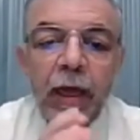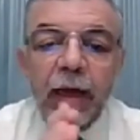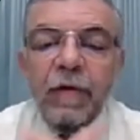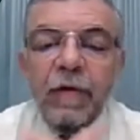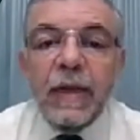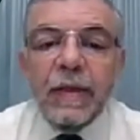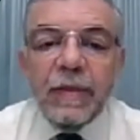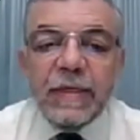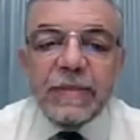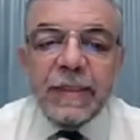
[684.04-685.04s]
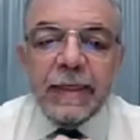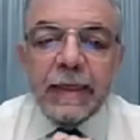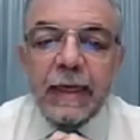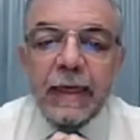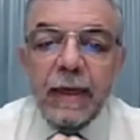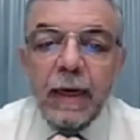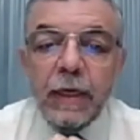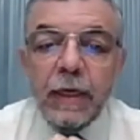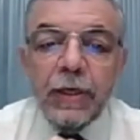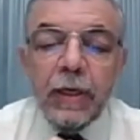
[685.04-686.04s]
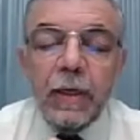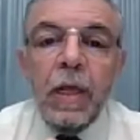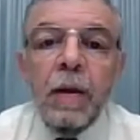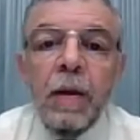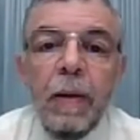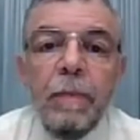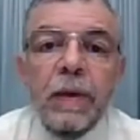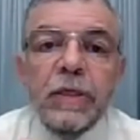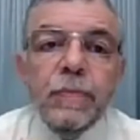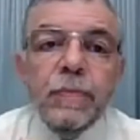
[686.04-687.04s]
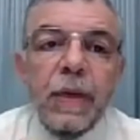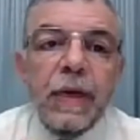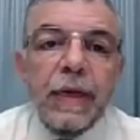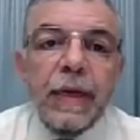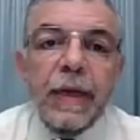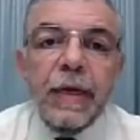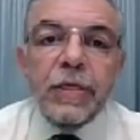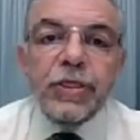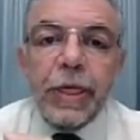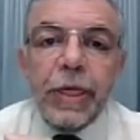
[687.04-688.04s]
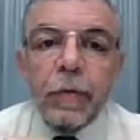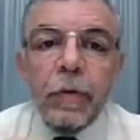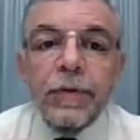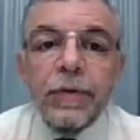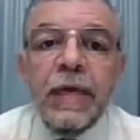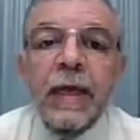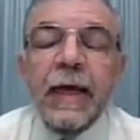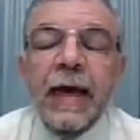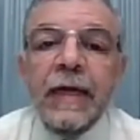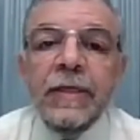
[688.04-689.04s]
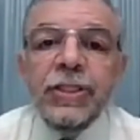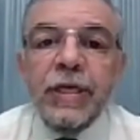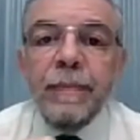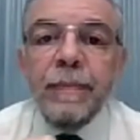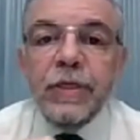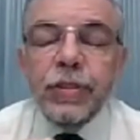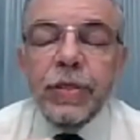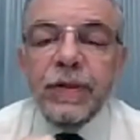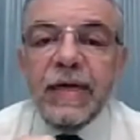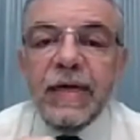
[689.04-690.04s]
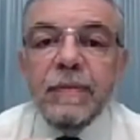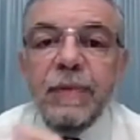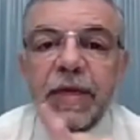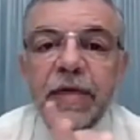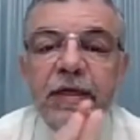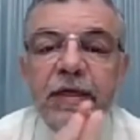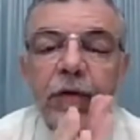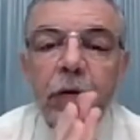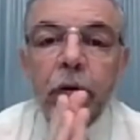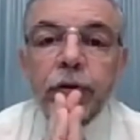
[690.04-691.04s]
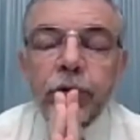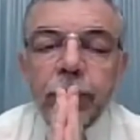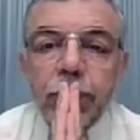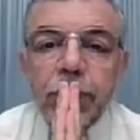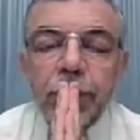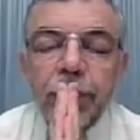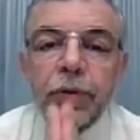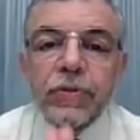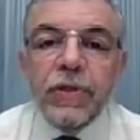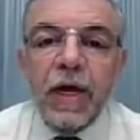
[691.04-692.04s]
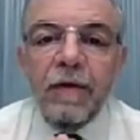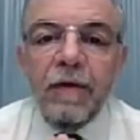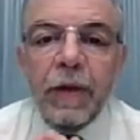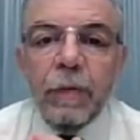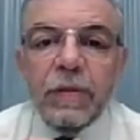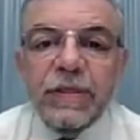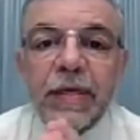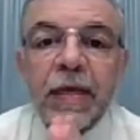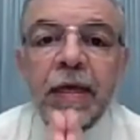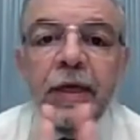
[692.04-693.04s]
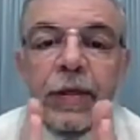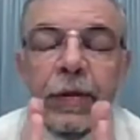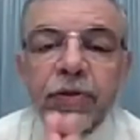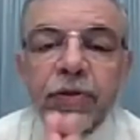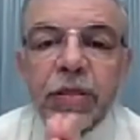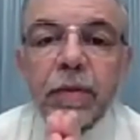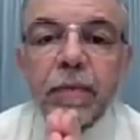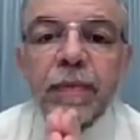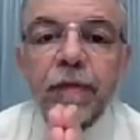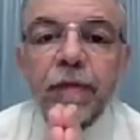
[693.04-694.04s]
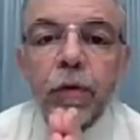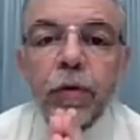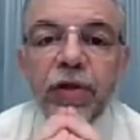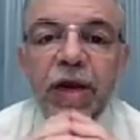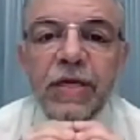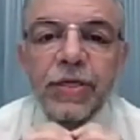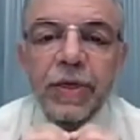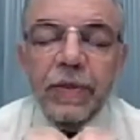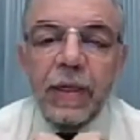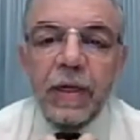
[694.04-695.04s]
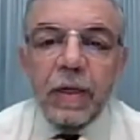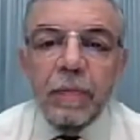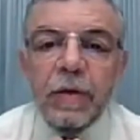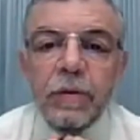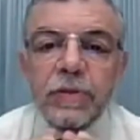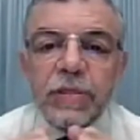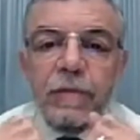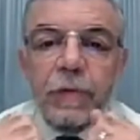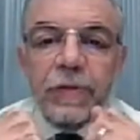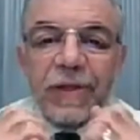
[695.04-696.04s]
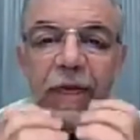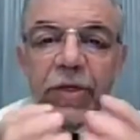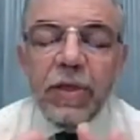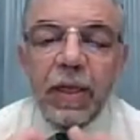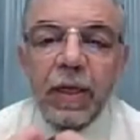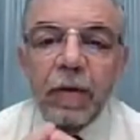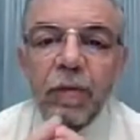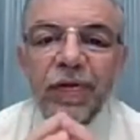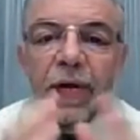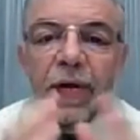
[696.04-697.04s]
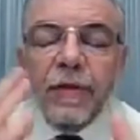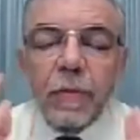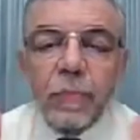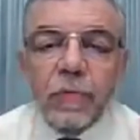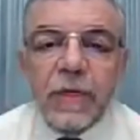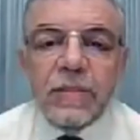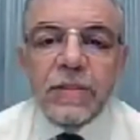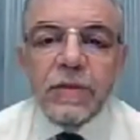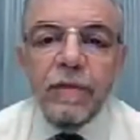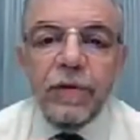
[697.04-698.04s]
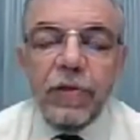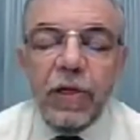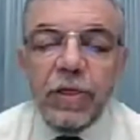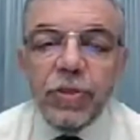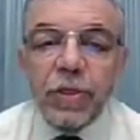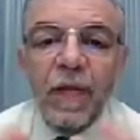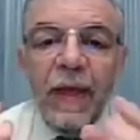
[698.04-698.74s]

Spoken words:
a very interesting article published by Sherry Courtney, and she mentioned that please, if you want to use the high frequency, use it before trashing the lung, because if we trash the lung with other modalities of ventilation,